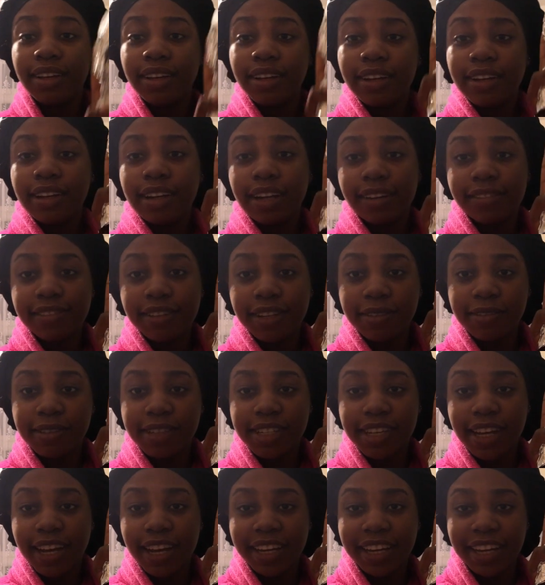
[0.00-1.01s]
leftover
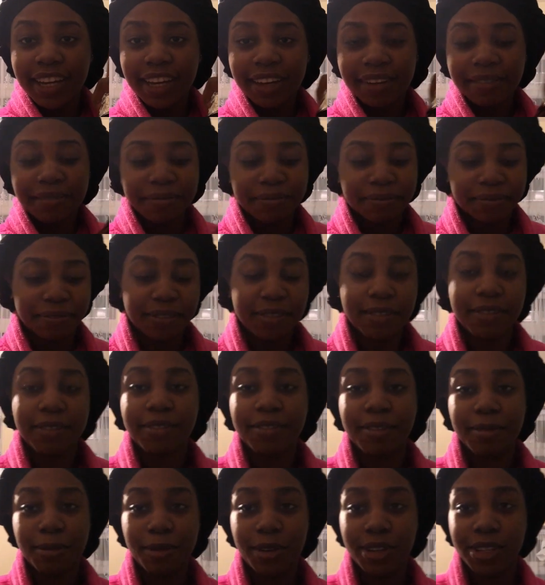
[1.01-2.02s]
turkey
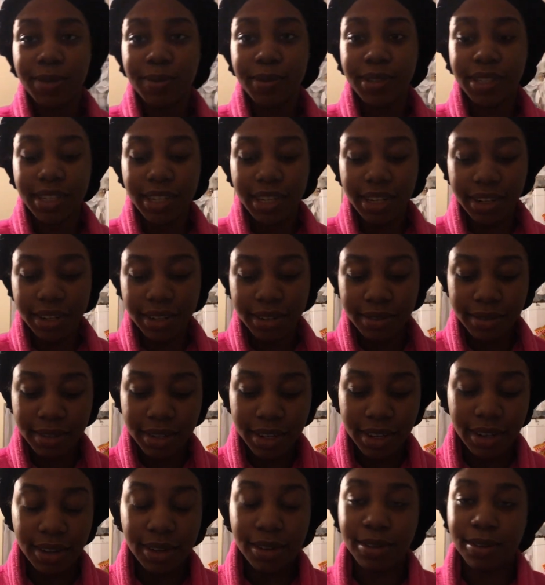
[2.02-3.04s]
from Christmas dinner
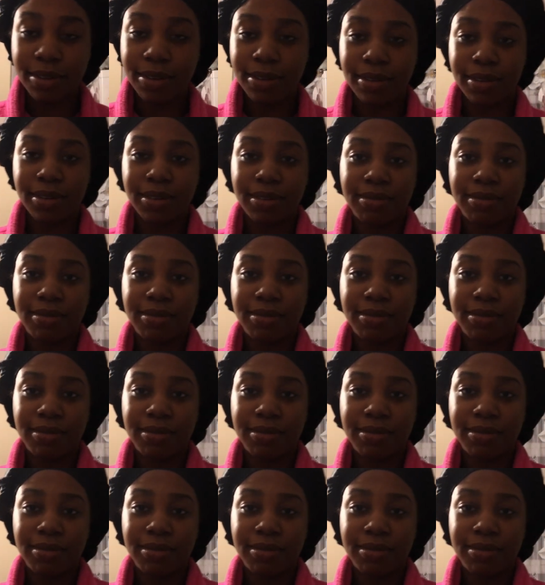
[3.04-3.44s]
or